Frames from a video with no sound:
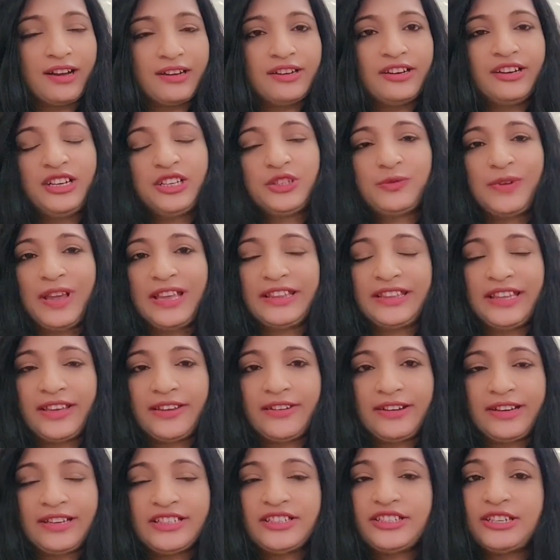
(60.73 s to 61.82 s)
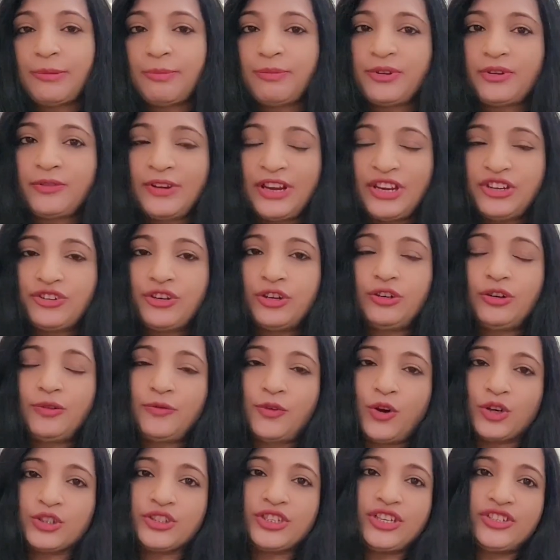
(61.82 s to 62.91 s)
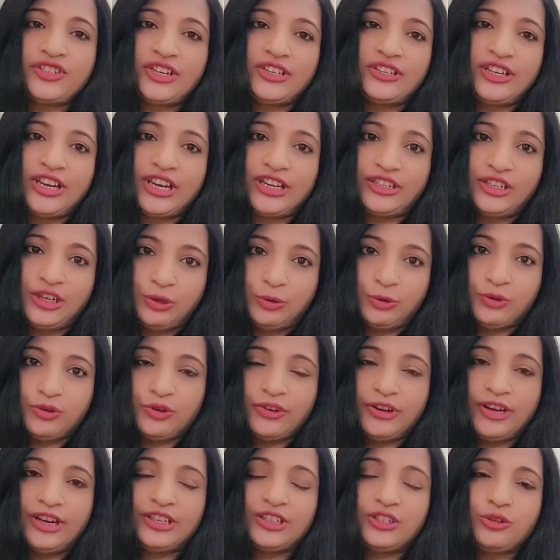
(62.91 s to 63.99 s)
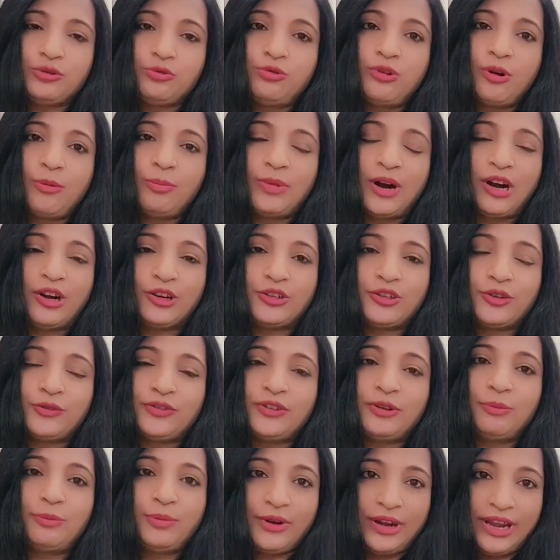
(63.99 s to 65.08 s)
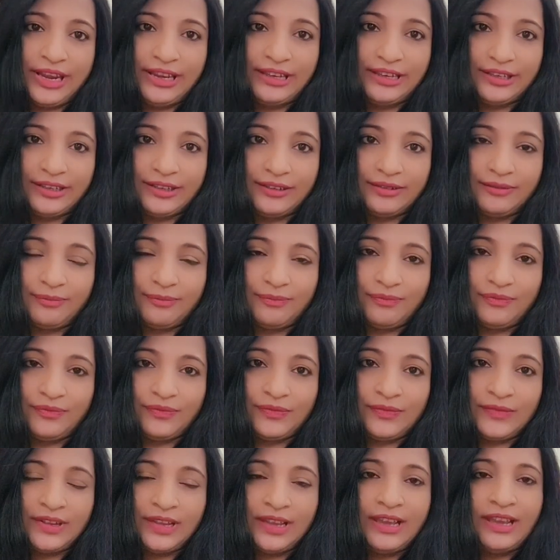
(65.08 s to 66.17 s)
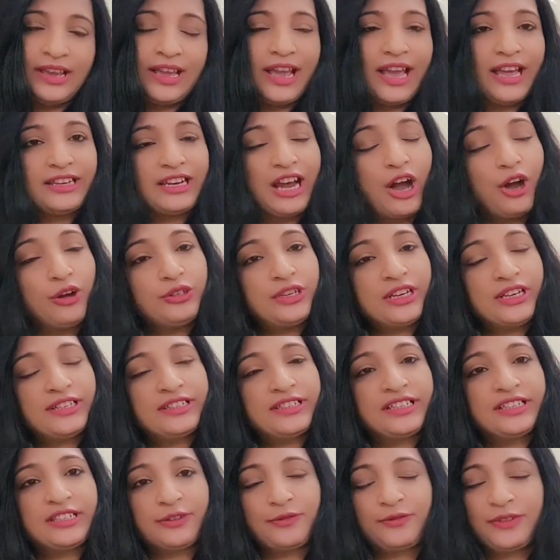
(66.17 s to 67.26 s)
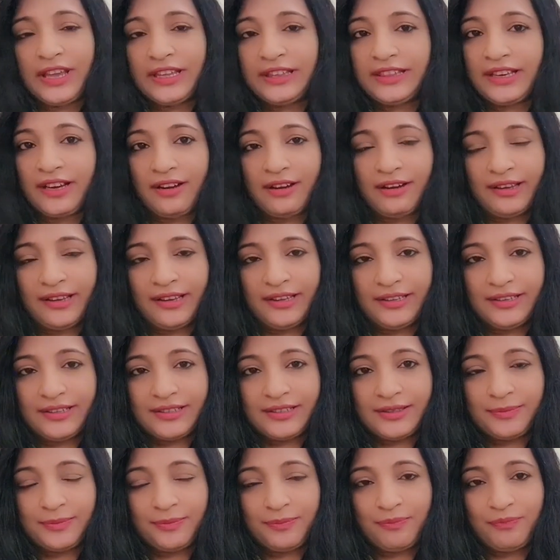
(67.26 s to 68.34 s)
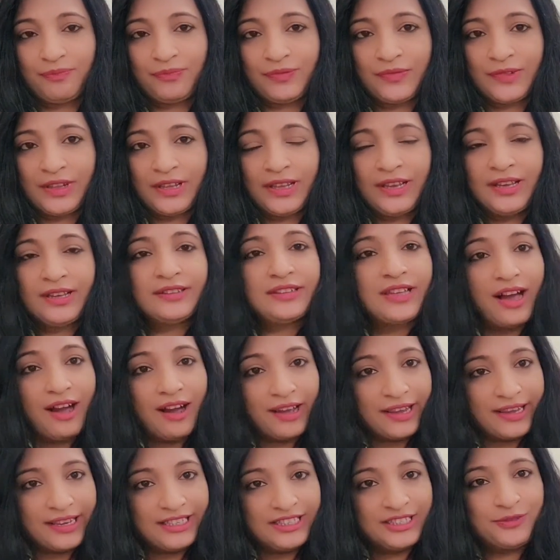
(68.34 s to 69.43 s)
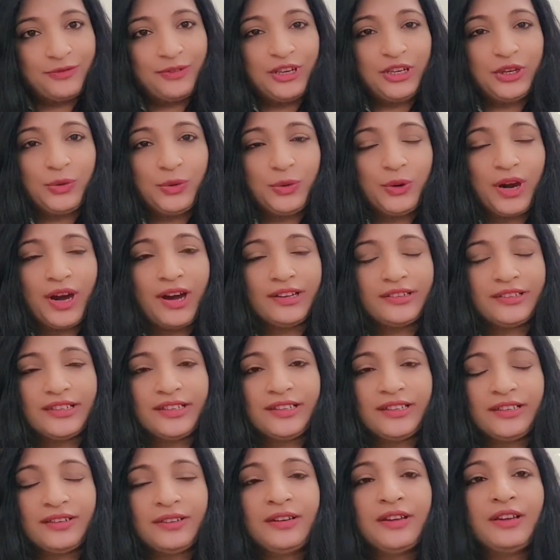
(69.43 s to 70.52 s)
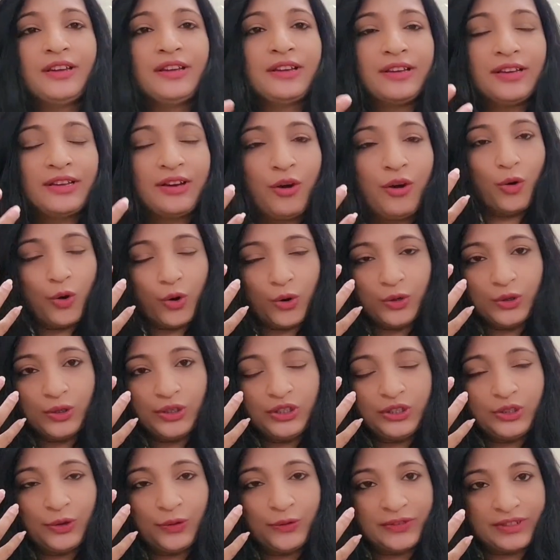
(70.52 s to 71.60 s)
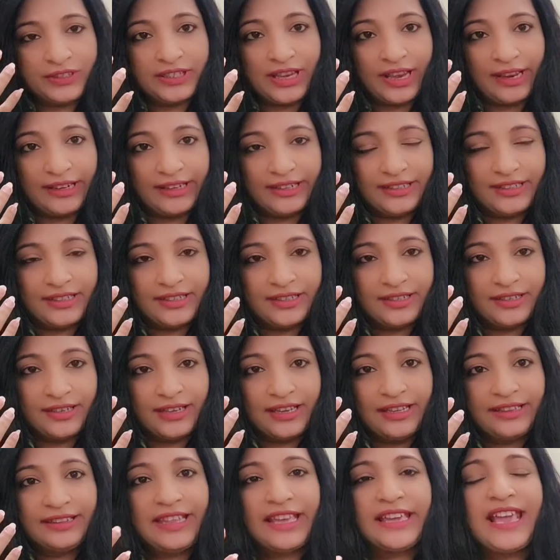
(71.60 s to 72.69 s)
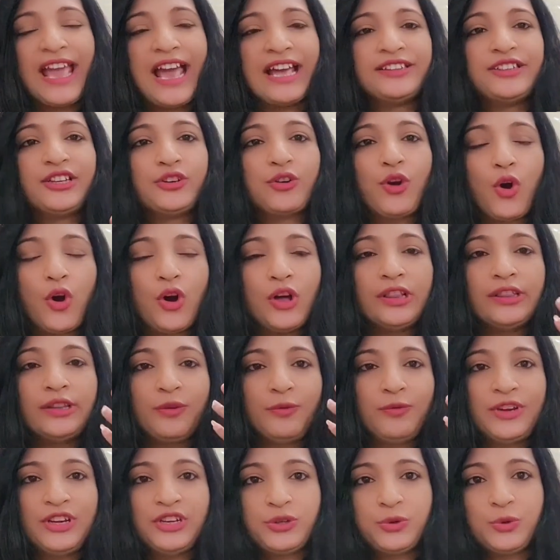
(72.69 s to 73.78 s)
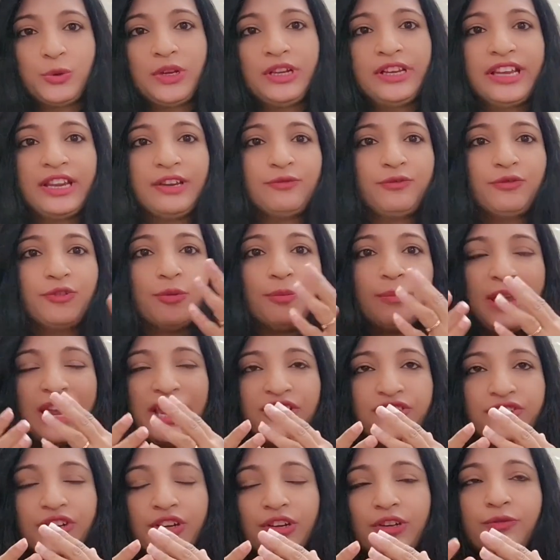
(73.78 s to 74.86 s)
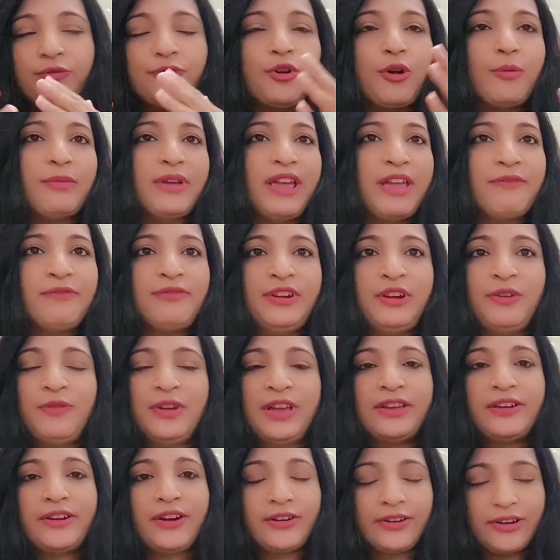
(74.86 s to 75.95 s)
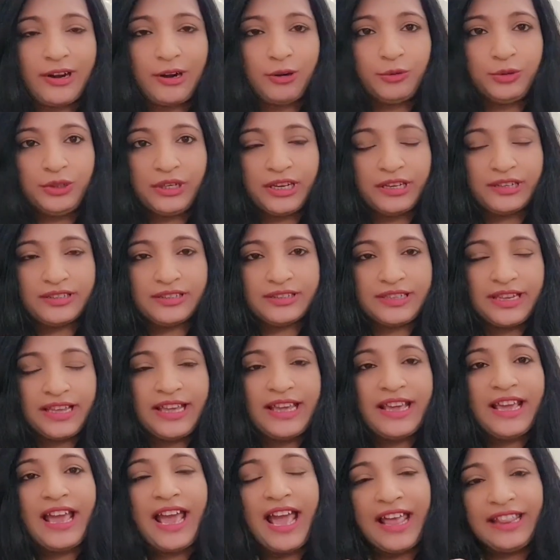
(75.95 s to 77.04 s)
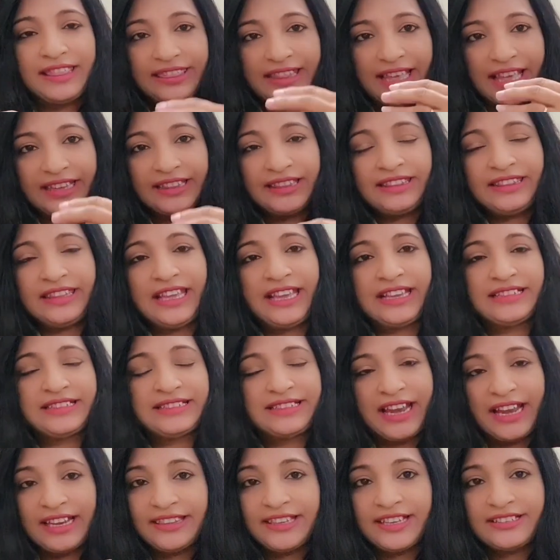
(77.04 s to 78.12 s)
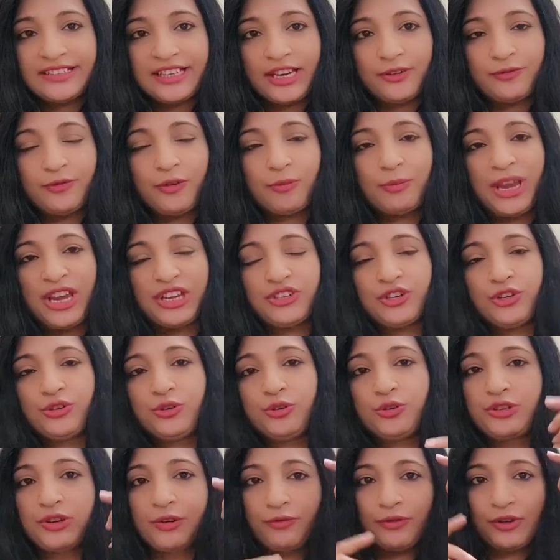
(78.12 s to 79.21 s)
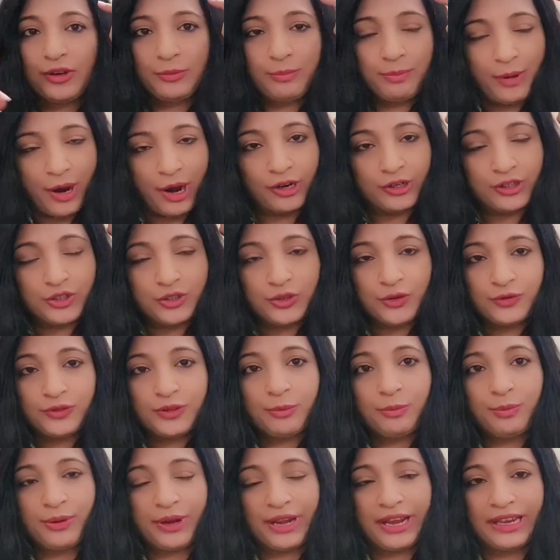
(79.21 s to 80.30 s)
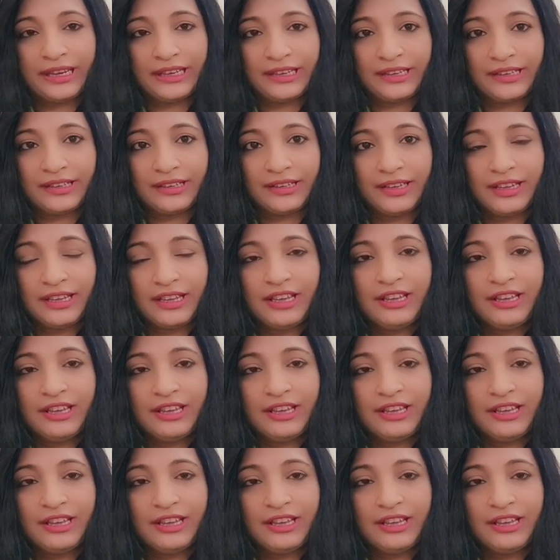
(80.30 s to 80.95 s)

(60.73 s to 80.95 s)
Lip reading: occurs when there is deprivation of oxygen and nutrients to a part of the brain. And how does it affect the eyes? The eyes, we know, are the organs of sight. They gather all the visual information from everywhere around us, and then they send this information to different parts of the brain,